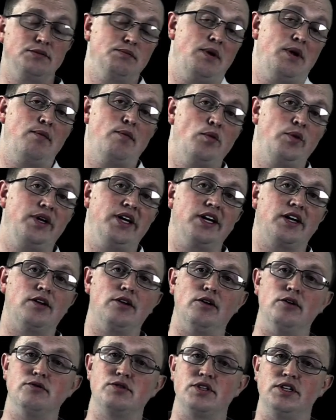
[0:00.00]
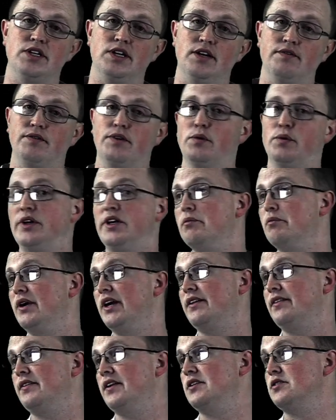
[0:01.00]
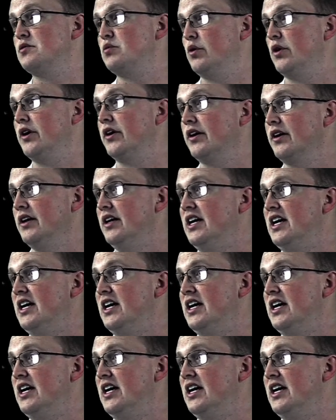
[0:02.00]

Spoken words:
maybe we get close enough that we can make things work.